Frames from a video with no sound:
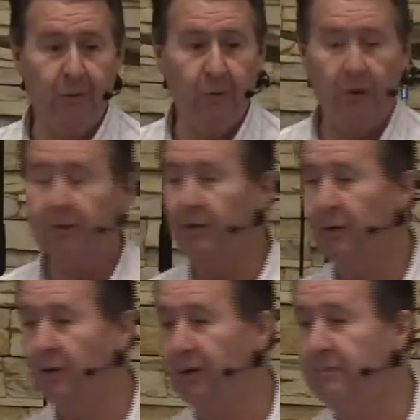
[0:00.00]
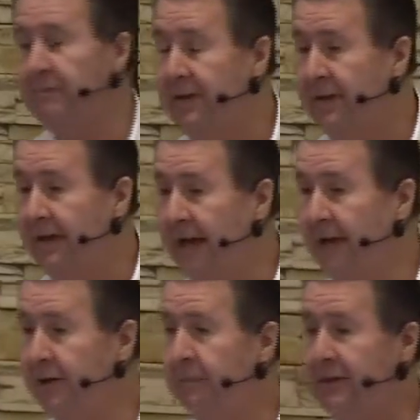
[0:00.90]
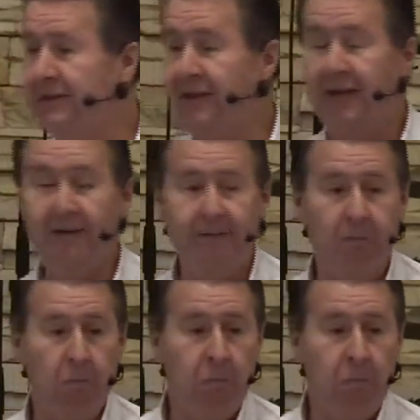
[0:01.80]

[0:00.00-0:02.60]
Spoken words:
word of the Lord, and to be saved.